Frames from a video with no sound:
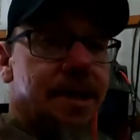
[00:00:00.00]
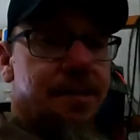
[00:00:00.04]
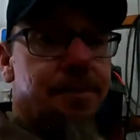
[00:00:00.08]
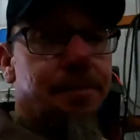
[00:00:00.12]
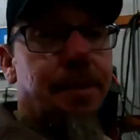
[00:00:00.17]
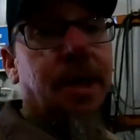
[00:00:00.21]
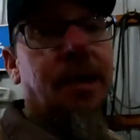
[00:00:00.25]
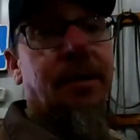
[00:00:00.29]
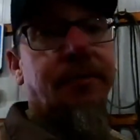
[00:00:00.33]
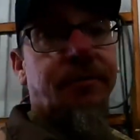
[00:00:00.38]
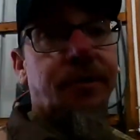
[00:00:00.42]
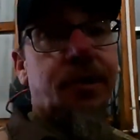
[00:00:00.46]
it's
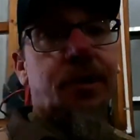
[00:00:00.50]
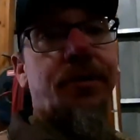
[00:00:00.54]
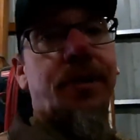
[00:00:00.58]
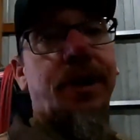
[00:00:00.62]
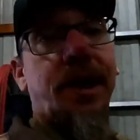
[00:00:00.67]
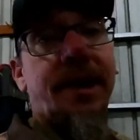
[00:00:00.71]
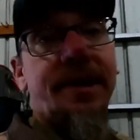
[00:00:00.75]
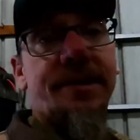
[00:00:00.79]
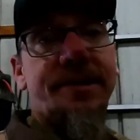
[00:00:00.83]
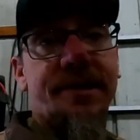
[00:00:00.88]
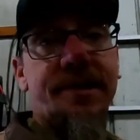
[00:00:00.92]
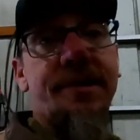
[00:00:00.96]
been a few
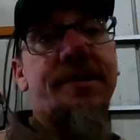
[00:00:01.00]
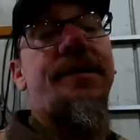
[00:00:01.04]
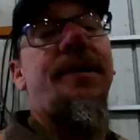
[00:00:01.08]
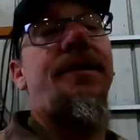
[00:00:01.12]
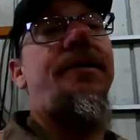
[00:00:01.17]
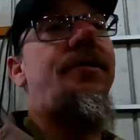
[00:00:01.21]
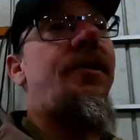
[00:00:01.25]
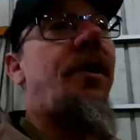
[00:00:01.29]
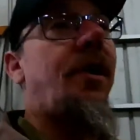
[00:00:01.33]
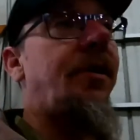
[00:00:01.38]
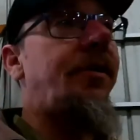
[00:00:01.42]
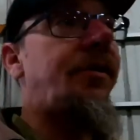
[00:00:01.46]
days since
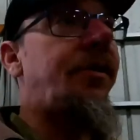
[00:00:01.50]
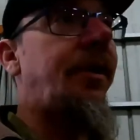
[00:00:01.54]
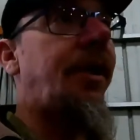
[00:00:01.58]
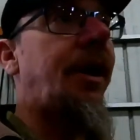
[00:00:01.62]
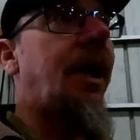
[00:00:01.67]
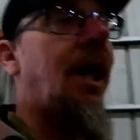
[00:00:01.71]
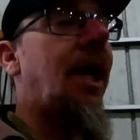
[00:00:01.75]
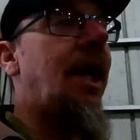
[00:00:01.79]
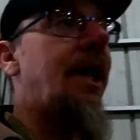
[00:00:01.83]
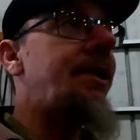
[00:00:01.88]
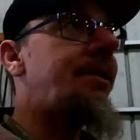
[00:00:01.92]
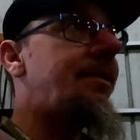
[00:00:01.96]
I talked to you
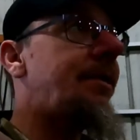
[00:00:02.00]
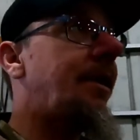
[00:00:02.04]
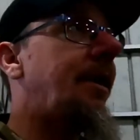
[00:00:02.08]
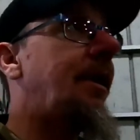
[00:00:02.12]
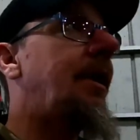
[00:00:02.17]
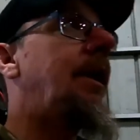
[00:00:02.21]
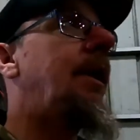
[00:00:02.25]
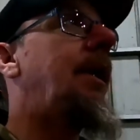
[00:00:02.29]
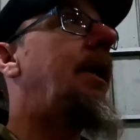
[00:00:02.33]
guys.